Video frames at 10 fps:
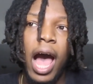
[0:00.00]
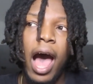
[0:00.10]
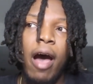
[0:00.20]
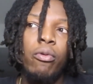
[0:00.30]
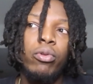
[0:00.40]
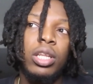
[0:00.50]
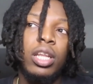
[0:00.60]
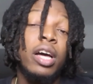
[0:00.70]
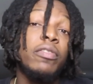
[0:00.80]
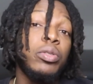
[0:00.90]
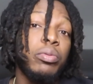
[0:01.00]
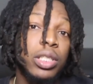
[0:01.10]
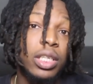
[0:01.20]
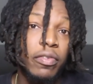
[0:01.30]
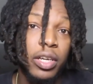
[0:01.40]
I would love to
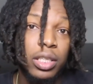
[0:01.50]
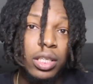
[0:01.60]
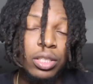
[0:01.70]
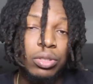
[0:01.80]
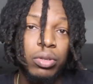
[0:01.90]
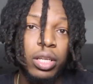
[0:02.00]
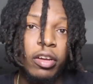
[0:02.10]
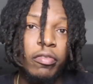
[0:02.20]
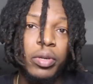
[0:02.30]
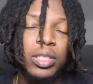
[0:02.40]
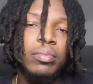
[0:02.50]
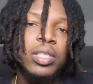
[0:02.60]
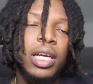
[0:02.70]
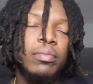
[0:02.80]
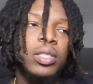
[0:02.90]
receive unconditional love, but
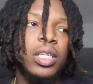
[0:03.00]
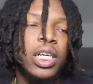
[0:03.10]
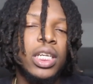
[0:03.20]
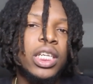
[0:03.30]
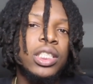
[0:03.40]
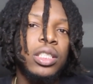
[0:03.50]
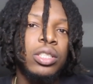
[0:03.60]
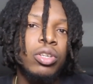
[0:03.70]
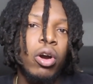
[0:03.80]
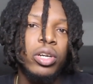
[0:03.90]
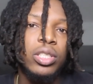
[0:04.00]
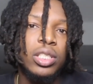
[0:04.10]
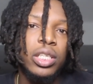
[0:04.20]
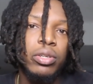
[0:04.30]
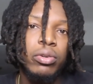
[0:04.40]
sometimes the conditions are
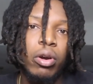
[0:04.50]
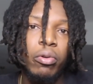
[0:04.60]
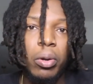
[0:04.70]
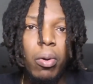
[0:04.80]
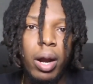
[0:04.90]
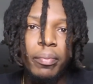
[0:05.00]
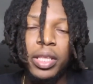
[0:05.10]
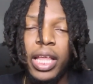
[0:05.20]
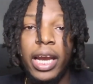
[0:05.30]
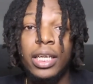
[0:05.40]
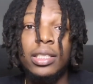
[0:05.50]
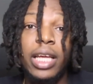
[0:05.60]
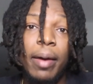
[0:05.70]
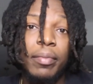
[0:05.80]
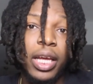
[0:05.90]
still a requirement that needs
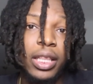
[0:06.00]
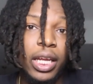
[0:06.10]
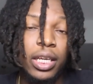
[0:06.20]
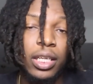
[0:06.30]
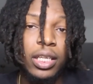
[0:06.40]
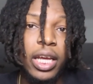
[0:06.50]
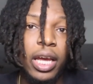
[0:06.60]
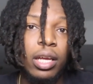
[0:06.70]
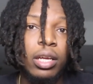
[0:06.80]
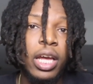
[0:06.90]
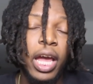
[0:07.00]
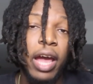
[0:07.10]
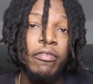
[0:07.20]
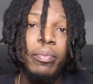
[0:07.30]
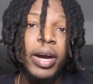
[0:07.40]
to happen at the end of the day.
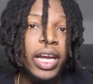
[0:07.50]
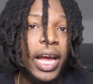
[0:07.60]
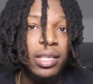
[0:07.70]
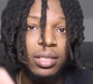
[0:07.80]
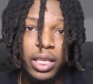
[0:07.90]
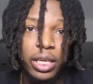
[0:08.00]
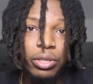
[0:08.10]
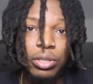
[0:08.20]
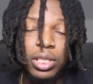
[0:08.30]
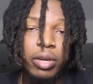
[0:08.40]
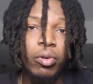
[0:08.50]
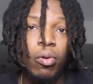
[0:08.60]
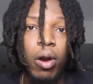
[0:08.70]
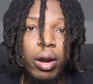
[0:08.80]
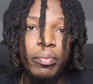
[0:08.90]
Everybody has standards and
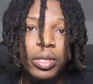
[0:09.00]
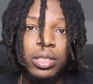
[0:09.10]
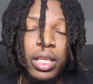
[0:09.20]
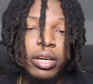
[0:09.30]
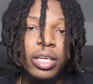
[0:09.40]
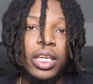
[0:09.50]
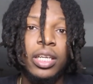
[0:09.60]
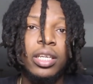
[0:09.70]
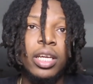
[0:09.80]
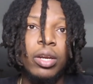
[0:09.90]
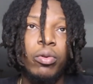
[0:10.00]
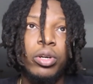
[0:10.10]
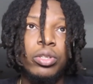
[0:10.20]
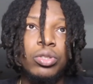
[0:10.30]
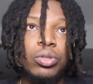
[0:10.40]
requirements that are needed in
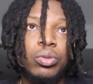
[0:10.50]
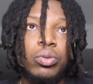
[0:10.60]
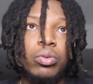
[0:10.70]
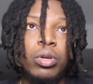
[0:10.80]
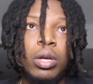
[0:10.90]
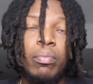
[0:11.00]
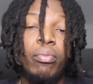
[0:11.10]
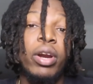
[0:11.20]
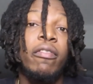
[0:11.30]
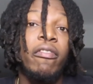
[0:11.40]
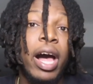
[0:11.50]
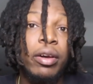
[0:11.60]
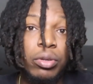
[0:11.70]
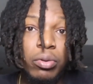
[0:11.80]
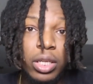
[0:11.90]
order to bring
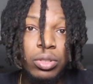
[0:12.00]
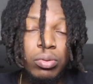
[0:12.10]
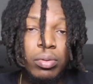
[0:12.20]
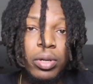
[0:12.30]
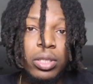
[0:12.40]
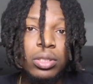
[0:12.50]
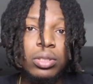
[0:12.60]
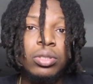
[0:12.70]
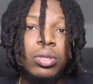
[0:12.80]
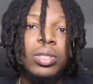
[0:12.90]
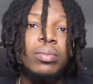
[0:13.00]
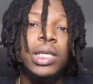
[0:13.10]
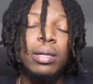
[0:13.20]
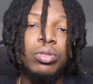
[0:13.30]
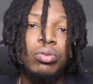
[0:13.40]
value into a person. So
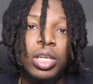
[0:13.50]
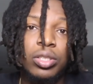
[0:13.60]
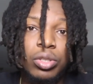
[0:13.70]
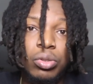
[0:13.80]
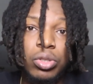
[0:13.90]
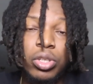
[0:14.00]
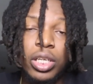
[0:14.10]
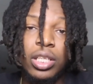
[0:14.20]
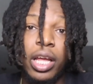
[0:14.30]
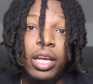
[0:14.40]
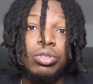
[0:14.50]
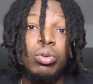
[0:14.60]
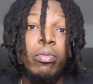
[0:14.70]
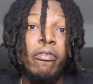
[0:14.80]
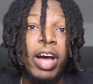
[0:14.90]
sometimes you need to do certain things
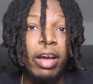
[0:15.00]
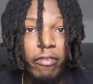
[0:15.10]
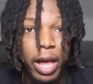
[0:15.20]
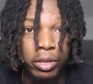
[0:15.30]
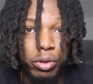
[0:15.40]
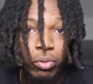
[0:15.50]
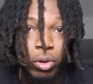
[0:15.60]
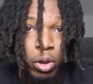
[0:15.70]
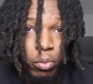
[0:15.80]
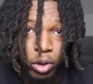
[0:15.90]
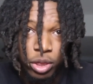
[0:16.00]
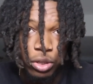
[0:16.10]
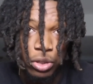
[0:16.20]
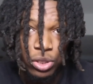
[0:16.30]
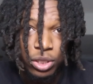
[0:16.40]
to provide value
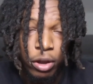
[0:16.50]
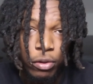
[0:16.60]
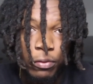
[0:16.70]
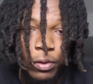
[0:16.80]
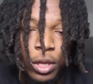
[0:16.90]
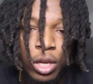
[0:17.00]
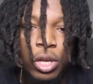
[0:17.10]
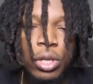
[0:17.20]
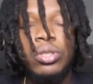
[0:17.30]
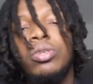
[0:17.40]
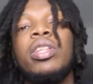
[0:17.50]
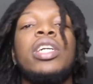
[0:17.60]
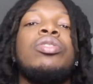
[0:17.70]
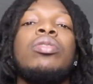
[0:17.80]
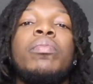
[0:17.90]
within yourself so
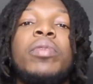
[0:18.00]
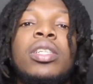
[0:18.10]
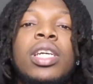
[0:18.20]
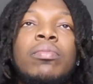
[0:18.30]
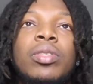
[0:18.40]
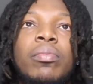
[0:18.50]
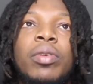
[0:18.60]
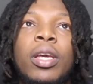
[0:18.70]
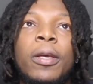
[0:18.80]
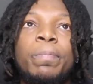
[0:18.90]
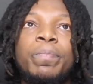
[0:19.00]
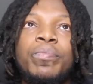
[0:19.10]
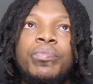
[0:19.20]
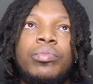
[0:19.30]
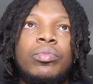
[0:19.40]
that you can be deemed to be,
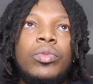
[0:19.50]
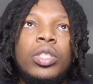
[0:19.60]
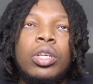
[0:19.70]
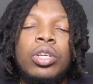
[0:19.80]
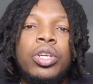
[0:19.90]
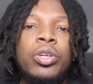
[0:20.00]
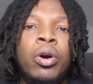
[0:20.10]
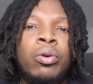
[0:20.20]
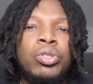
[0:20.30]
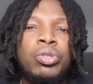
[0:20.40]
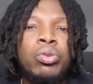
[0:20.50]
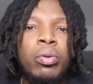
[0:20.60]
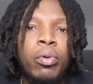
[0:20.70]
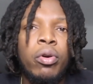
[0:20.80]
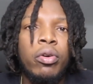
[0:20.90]
you know,
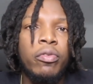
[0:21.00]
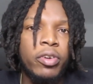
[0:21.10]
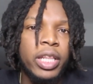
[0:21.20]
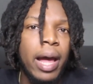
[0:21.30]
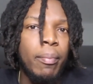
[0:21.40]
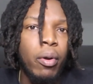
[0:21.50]
suitable for that